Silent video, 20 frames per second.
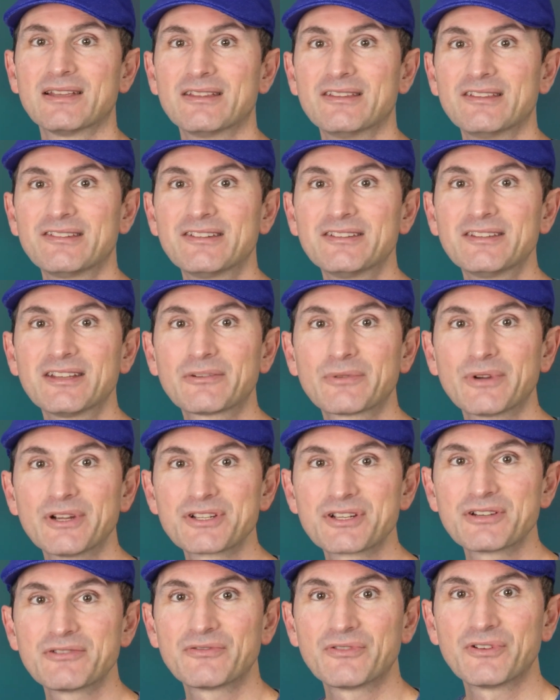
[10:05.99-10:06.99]
This
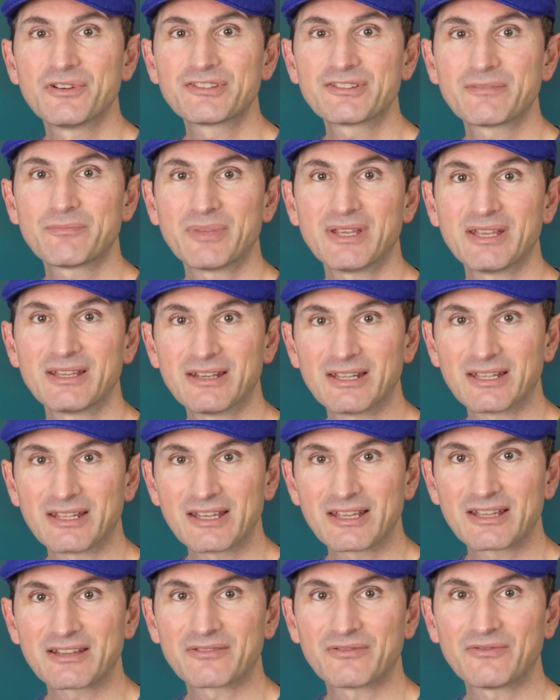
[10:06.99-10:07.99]
integration first appeared in
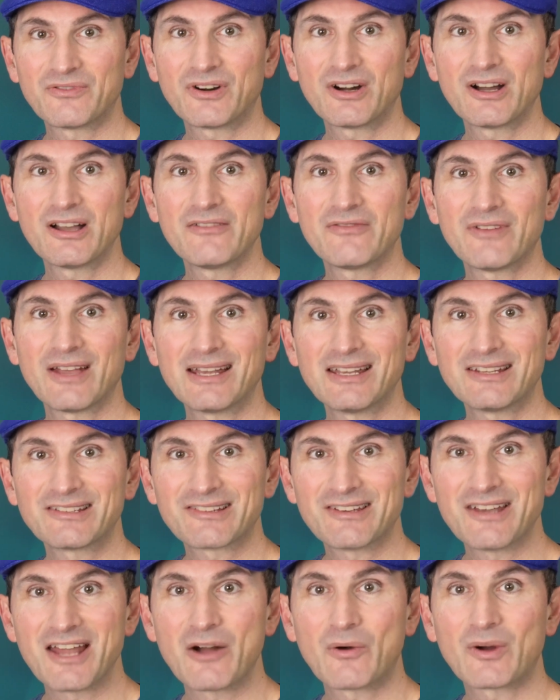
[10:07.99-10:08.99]
KiCad 5 and
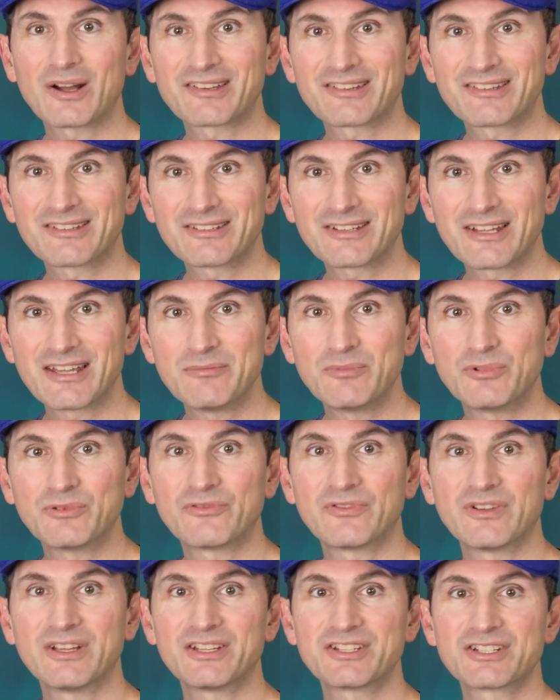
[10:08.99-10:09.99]
it's now a stable
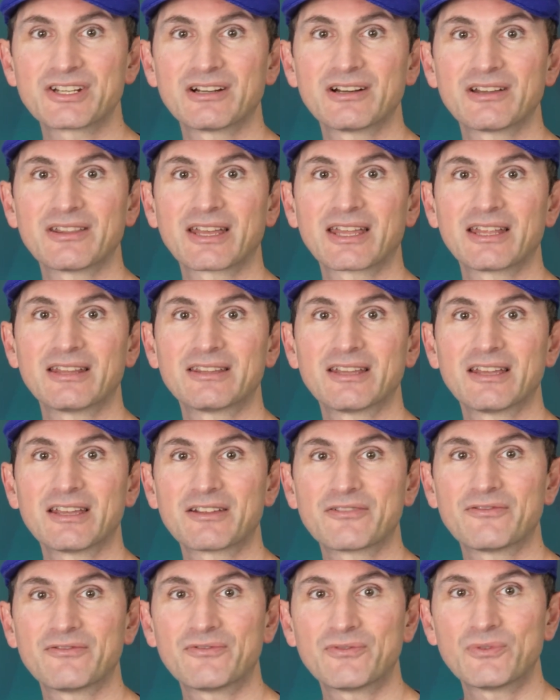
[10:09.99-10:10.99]
feature that can
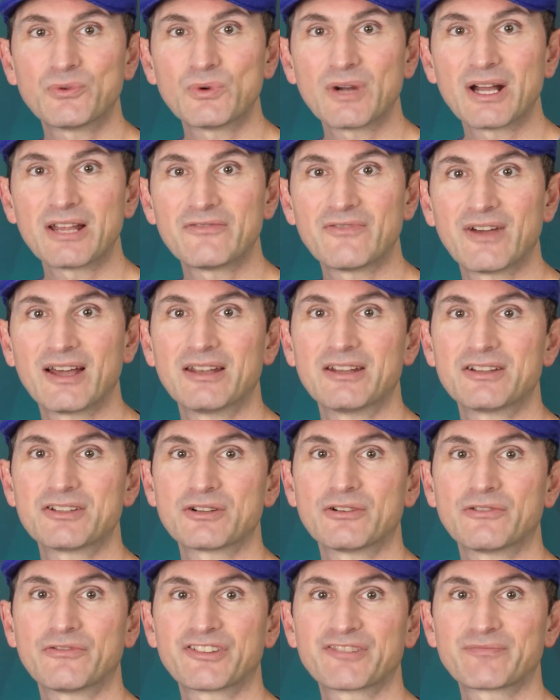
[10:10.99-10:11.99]
take full advantage
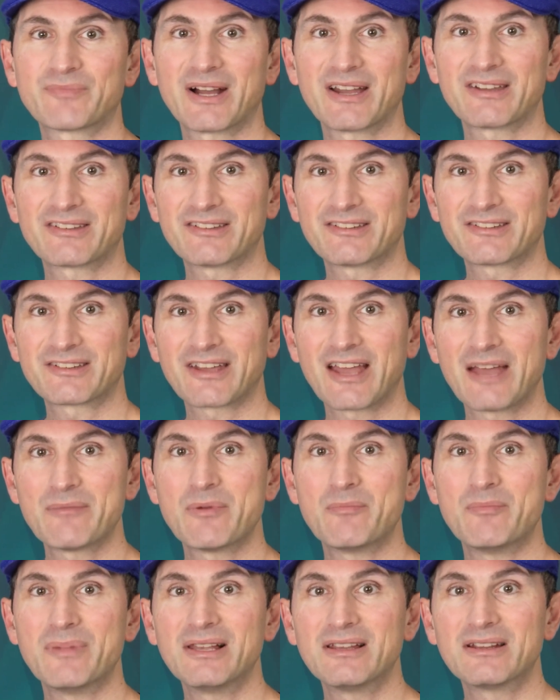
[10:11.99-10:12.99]
of SPICE's
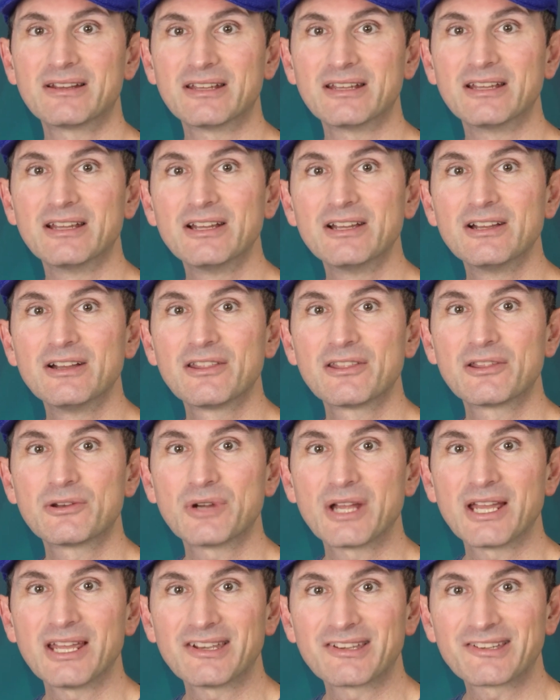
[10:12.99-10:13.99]
capability
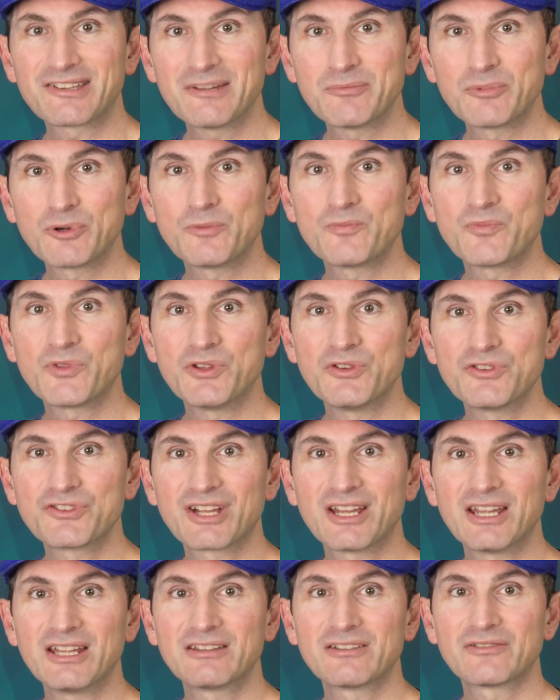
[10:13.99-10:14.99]
through a simple
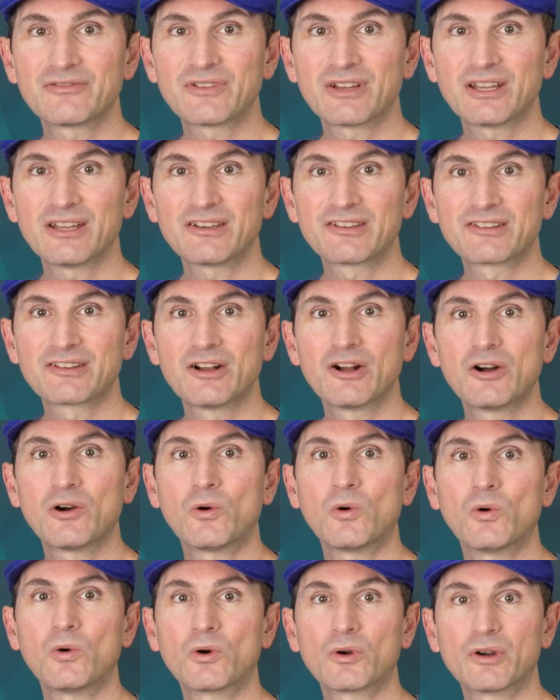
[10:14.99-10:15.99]
user interface
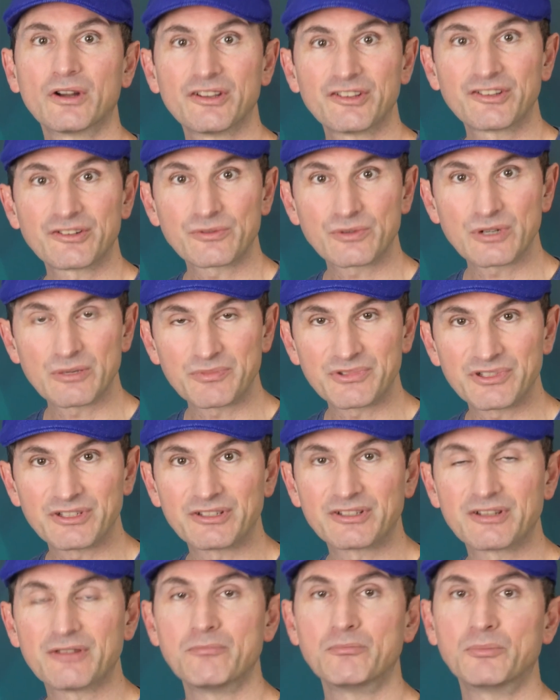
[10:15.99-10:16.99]
or
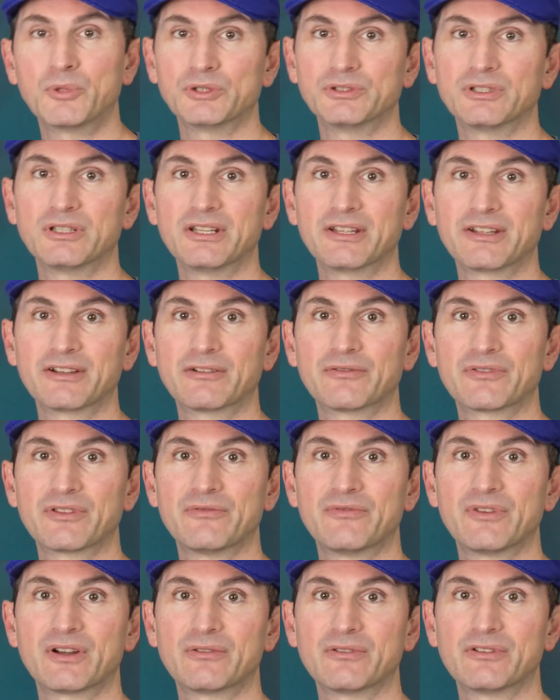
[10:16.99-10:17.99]
scripted modeling of the
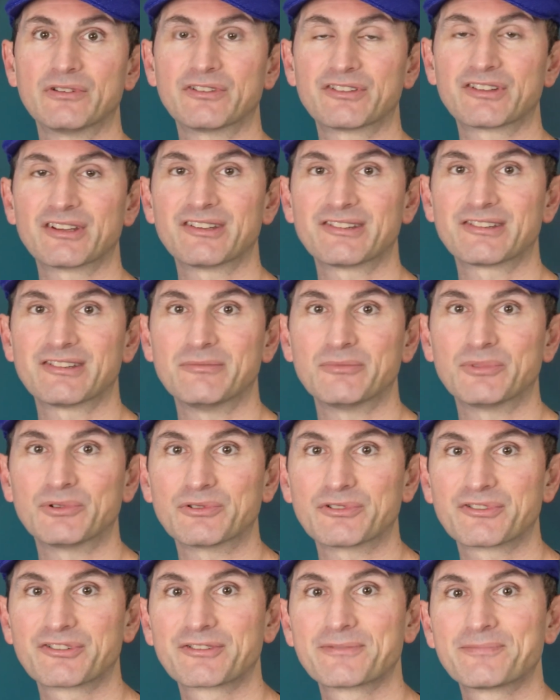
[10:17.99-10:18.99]
various
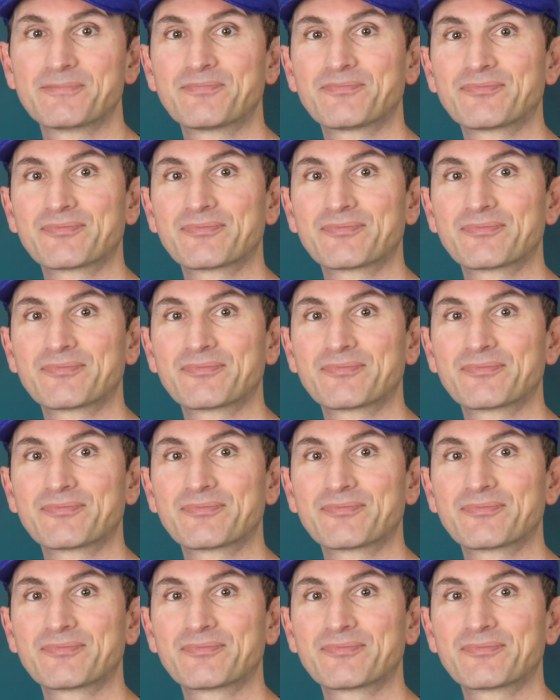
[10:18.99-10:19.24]
symbols.